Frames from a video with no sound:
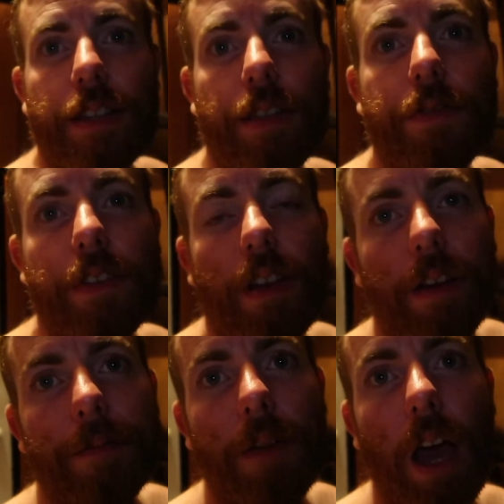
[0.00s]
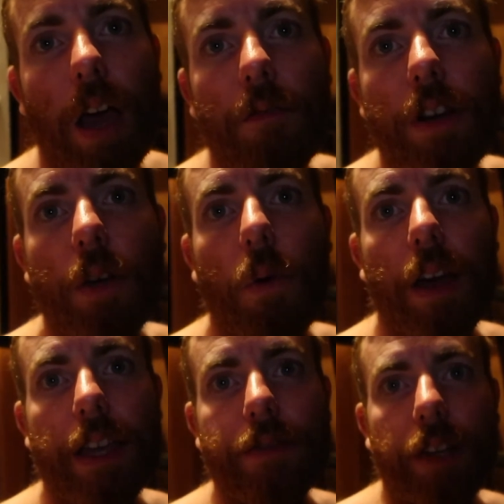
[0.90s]
that's it for tonight. Really
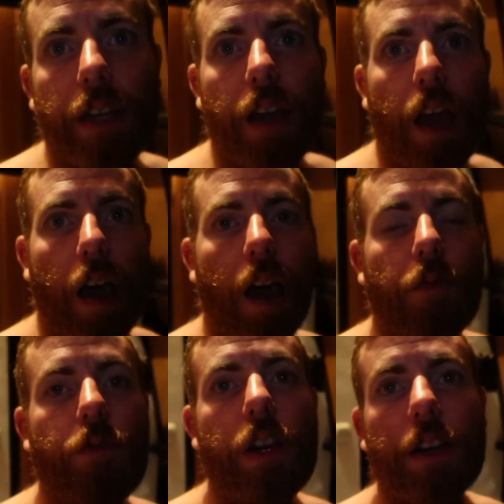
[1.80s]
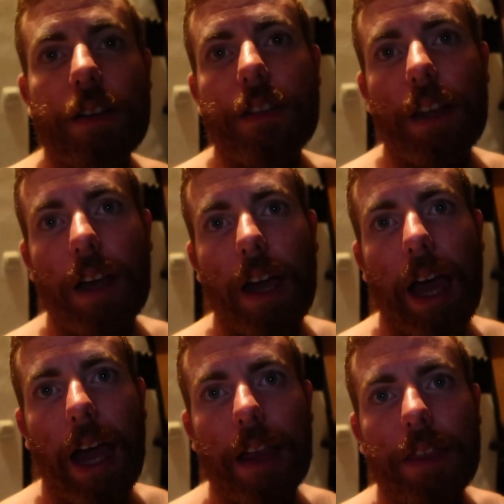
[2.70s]
quiet evening, really nice dinner
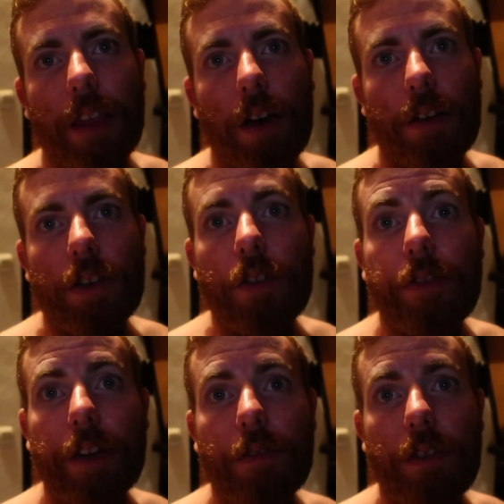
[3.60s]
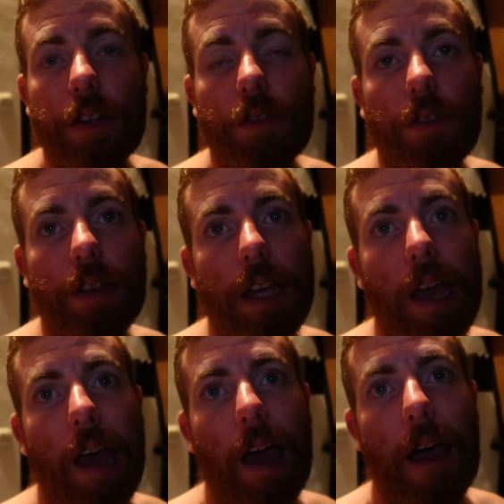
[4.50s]
at our new favourite restaurant.
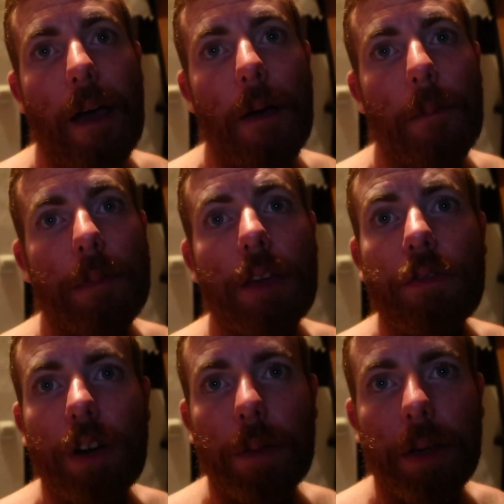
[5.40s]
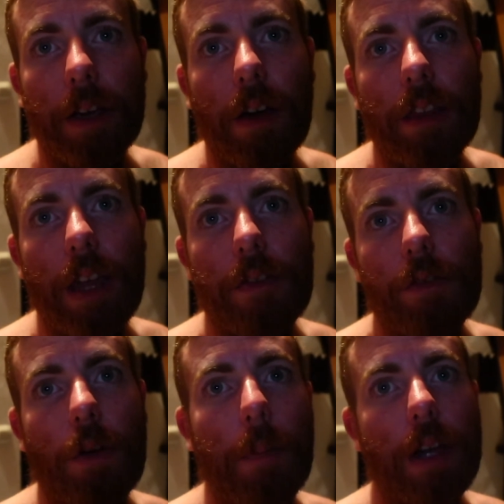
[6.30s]
Definitely recommend going there if
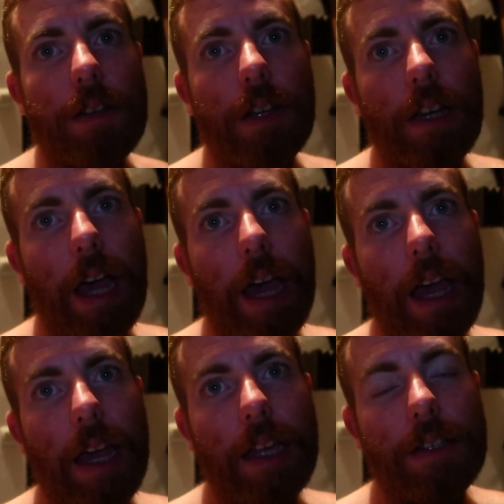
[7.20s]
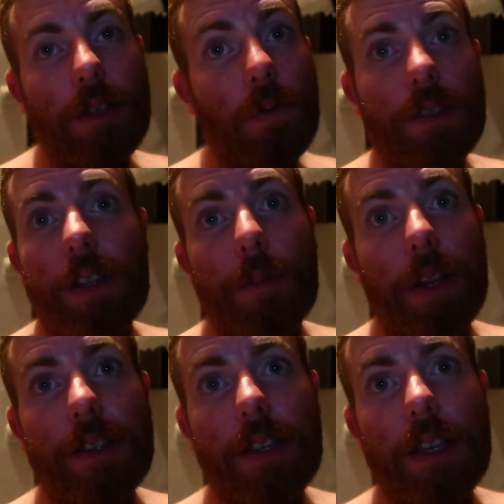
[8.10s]
you're on a budget and you want to sit by
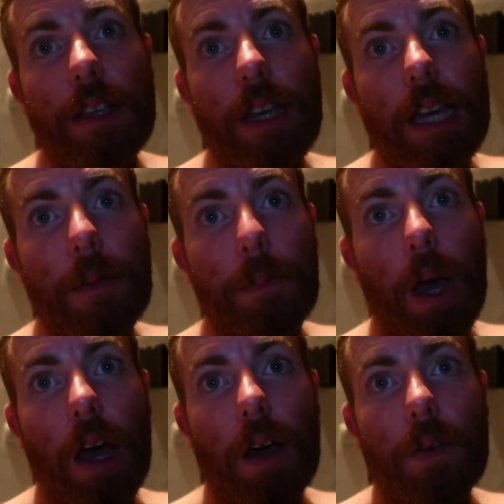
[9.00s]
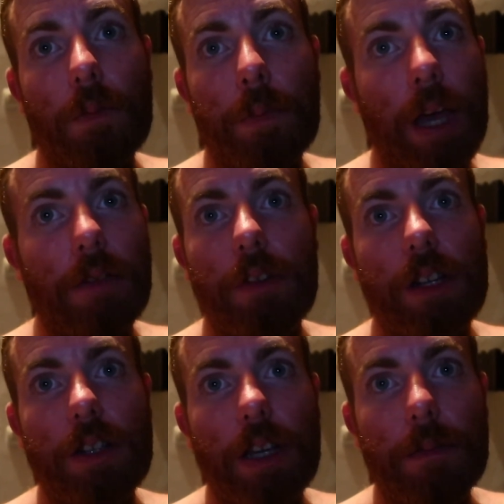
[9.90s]
the sea but pay really
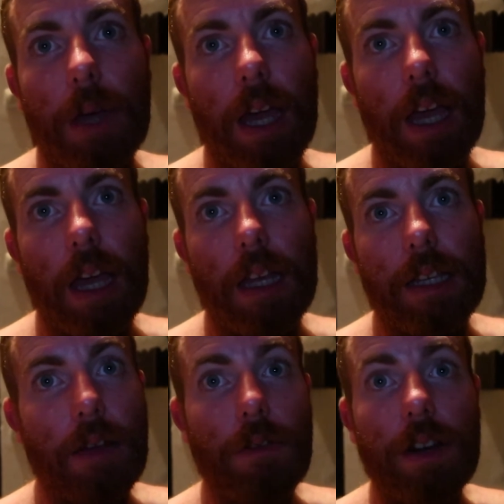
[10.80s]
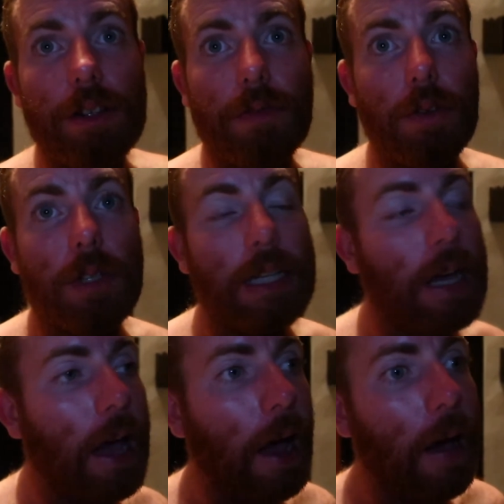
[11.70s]
cheap and get really nice food.
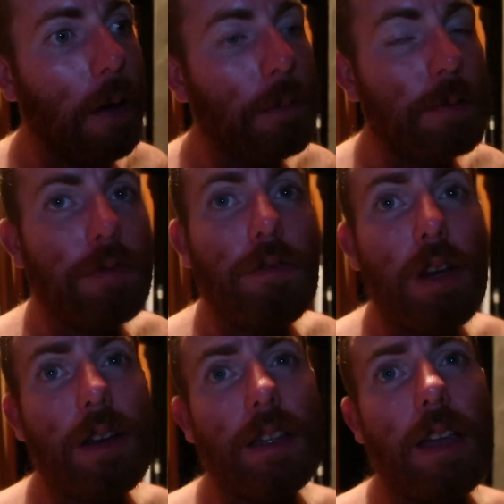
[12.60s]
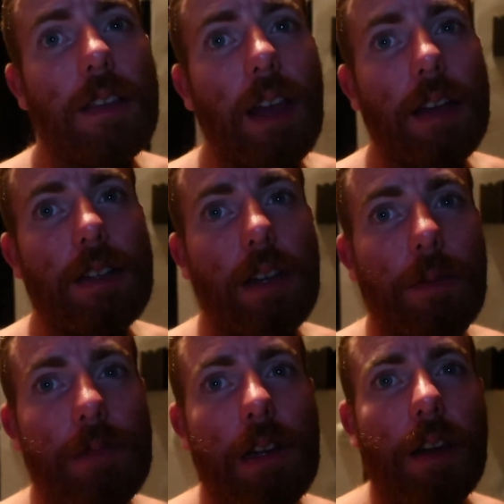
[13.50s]
It's been a really nice day today actually, and
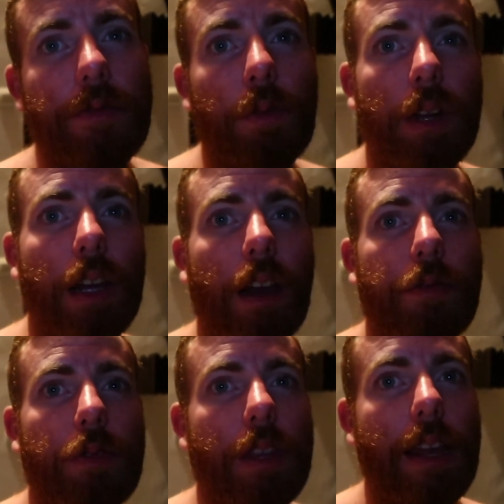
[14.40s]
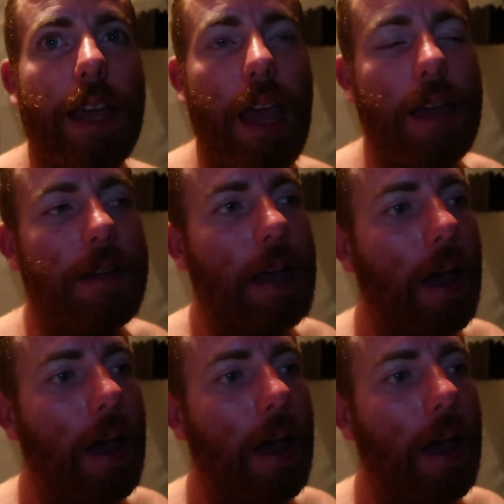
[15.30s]
I'm slowly falling in love with Gili Air.